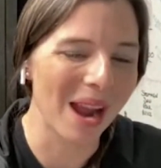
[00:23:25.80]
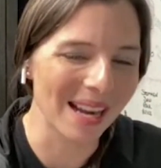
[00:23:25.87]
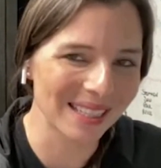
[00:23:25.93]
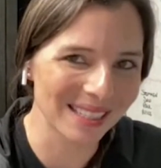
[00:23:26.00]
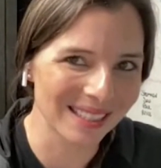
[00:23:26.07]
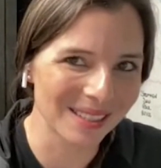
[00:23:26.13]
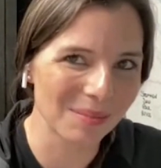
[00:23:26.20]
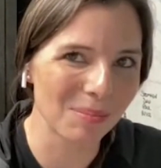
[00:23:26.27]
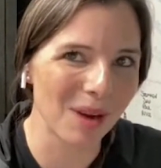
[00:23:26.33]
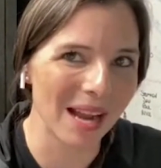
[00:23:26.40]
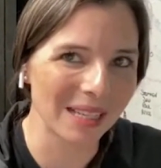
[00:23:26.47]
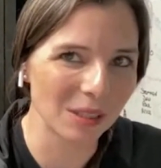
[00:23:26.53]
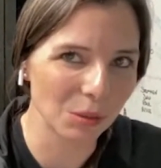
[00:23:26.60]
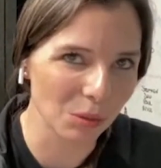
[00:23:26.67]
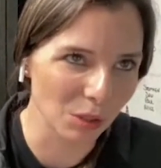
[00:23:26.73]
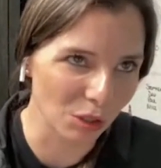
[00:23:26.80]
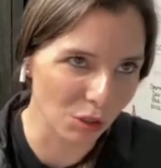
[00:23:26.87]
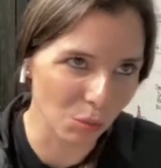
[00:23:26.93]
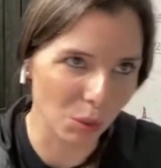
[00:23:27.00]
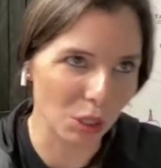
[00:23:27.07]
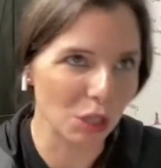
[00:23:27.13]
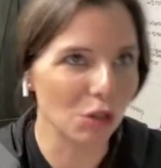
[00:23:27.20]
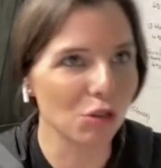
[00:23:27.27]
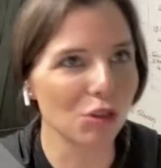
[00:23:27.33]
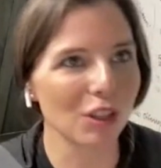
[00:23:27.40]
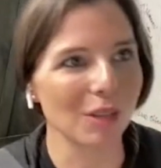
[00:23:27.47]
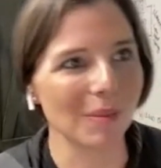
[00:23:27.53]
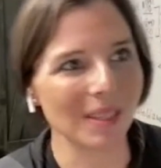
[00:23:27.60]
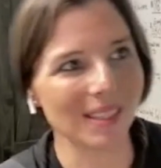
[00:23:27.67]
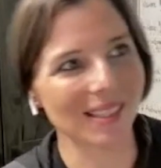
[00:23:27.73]
practice would
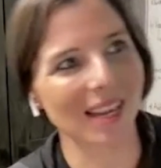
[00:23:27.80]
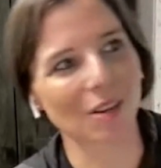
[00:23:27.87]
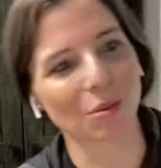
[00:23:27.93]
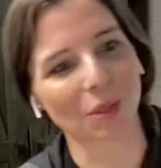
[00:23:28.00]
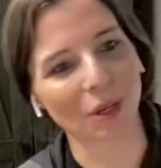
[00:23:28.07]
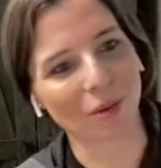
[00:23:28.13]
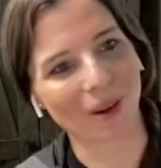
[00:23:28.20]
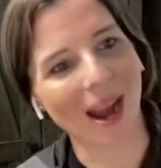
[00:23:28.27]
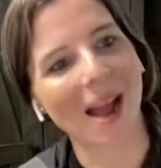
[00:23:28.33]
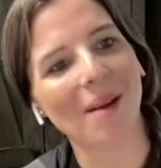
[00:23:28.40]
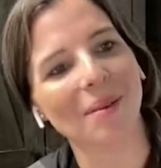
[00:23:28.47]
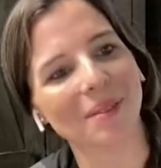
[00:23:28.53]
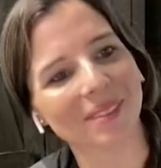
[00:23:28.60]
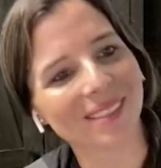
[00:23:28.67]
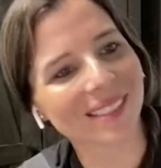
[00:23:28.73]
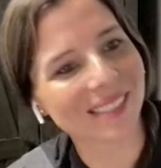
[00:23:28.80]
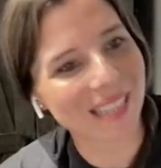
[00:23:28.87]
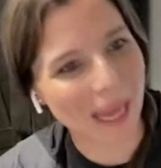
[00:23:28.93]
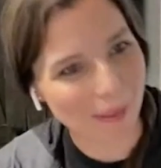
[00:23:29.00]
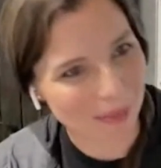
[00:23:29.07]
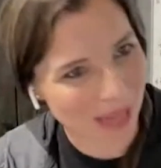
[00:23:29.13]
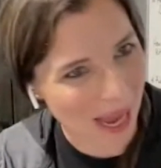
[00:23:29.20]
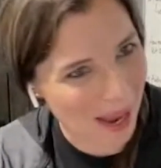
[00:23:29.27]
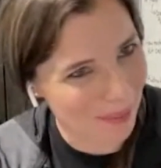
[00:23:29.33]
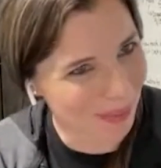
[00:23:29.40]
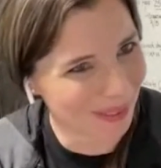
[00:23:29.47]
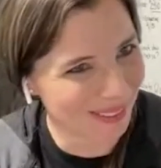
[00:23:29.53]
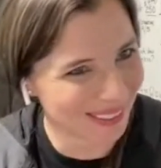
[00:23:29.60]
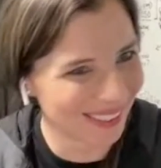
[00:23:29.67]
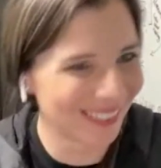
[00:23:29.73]
usually be scheduled around game
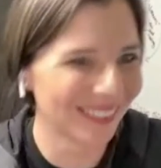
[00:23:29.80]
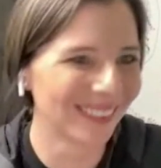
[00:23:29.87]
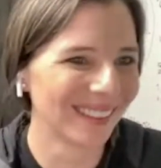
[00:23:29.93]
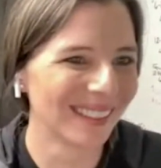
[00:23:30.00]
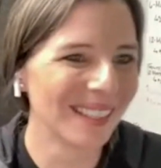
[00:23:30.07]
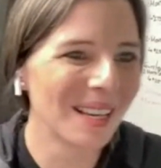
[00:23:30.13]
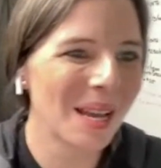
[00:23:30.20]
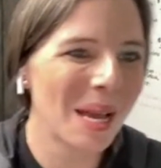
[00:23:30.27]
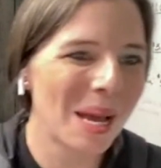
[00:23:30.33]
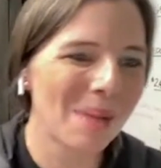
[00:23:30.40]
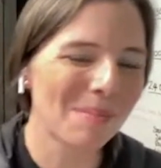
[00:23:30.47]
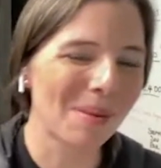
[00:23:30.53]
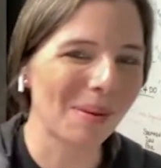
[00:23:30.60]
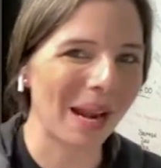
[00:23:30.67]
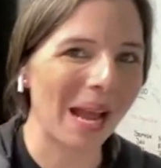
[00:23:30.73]
times. But